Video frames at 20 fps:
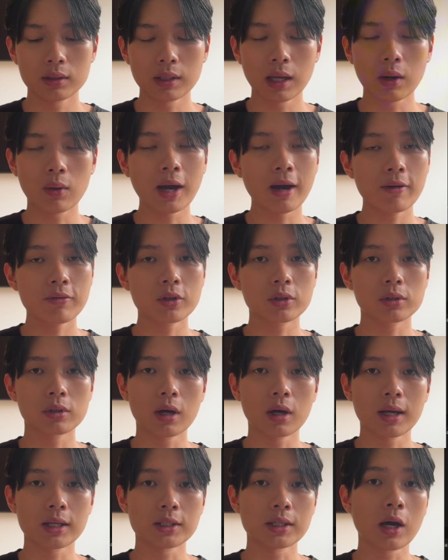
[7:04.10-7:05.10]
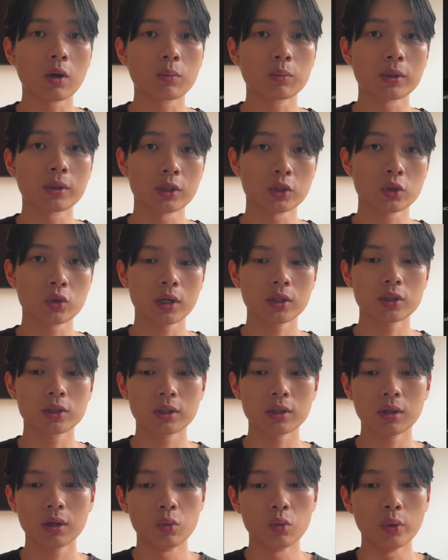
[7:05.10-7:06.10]
Now, after Claude has output the
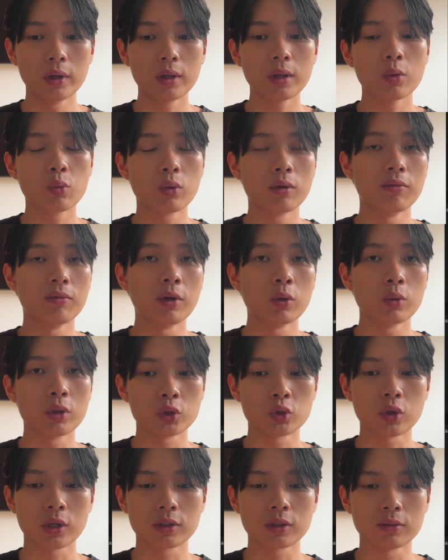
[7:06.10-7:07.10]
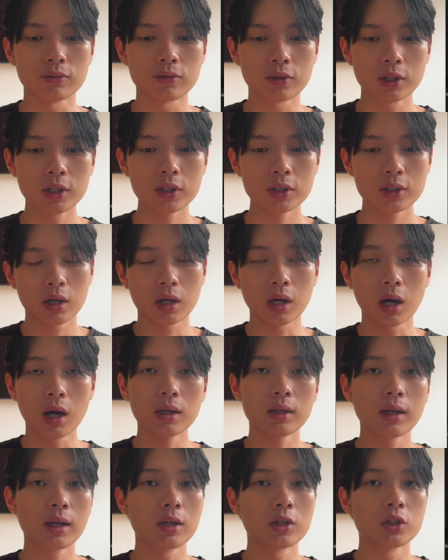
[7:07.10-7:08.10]
structure, really review the structure first,
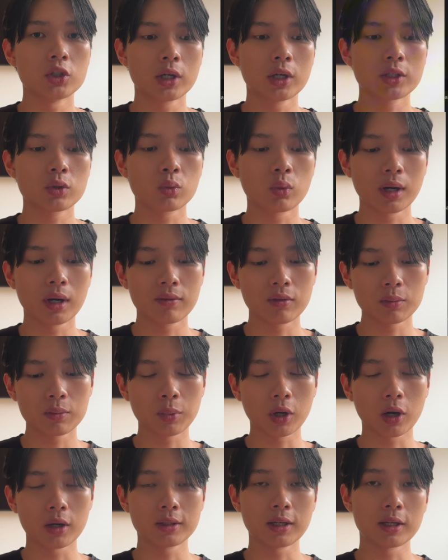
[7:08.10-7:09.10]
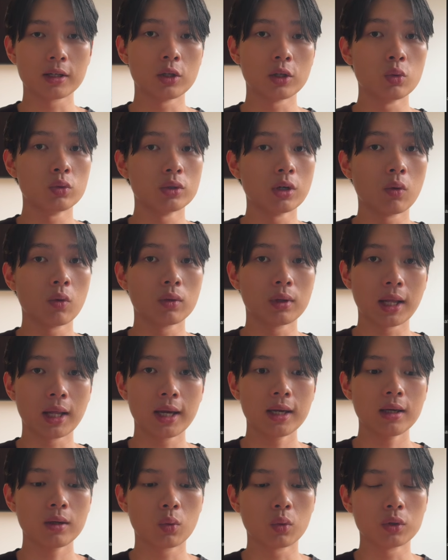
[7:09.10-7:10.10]
cut and adjust whatever part that you don't
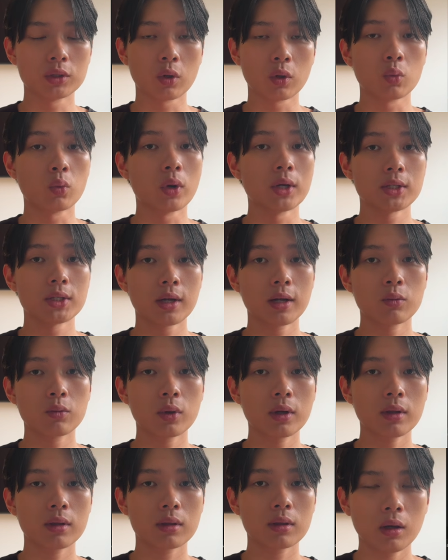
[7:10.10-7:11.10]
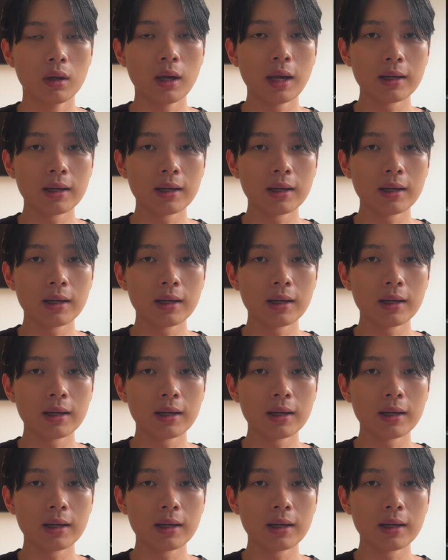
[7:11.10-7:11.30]
like or don't resonate with.